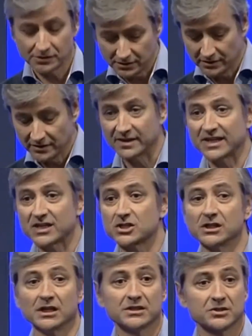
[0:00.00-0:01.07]
all, thanks
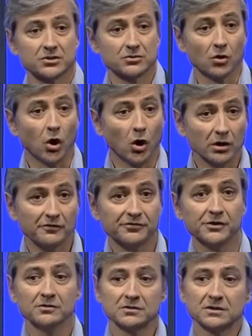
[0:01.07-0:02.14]
a lot to all of
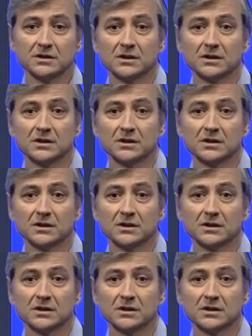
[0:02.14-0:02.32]
you,